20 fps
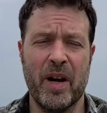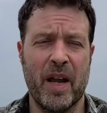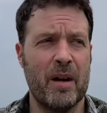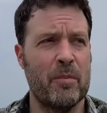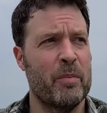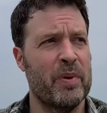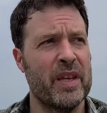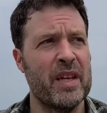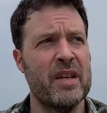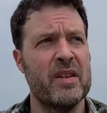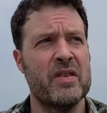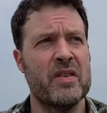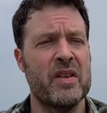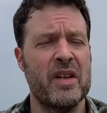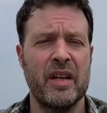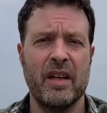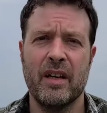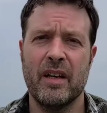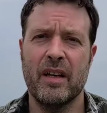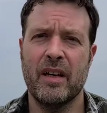And please,
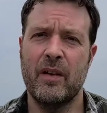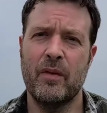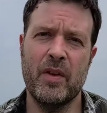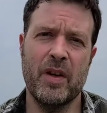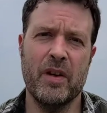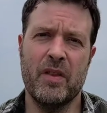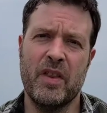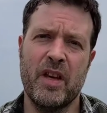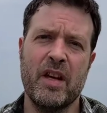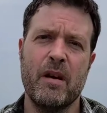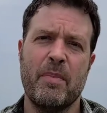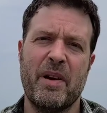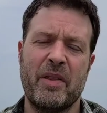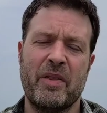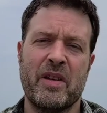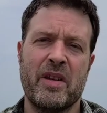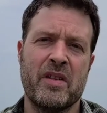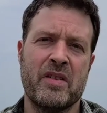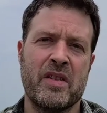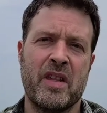if you can think about
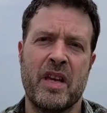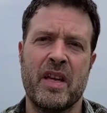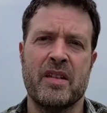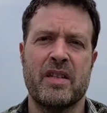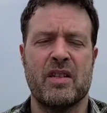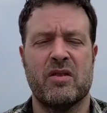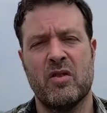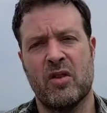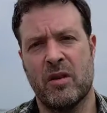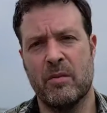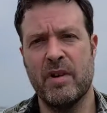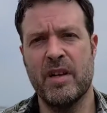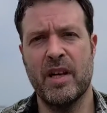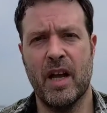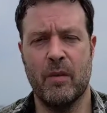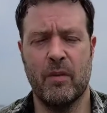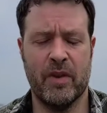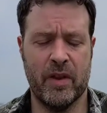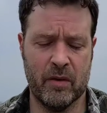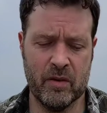these things as you're
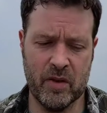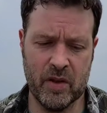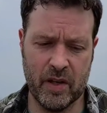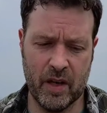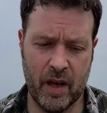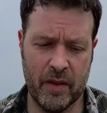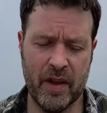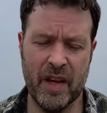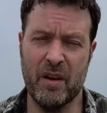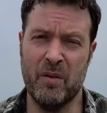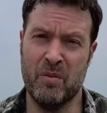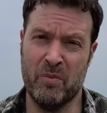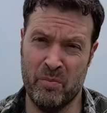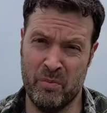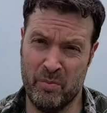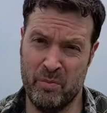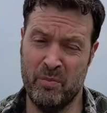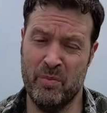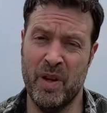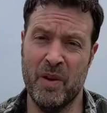communicating with others, I think
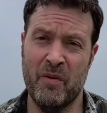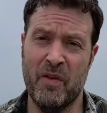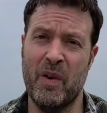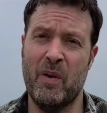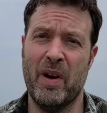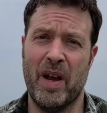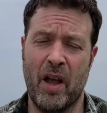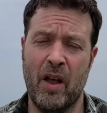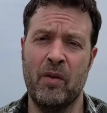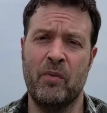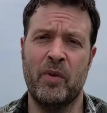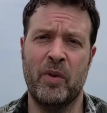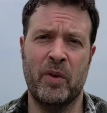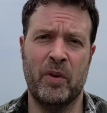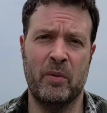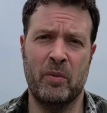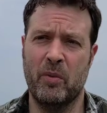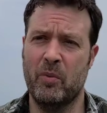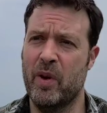it'd be very helpful.